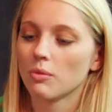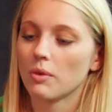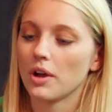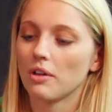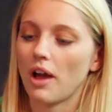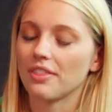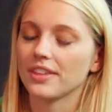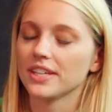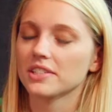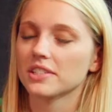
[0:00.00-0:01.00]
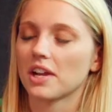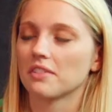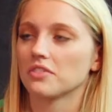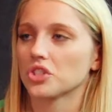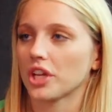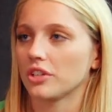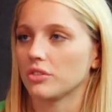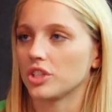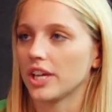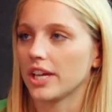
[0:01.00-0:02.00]
Well, I think it's kind of just like you
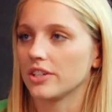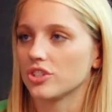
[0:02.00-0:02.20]
said,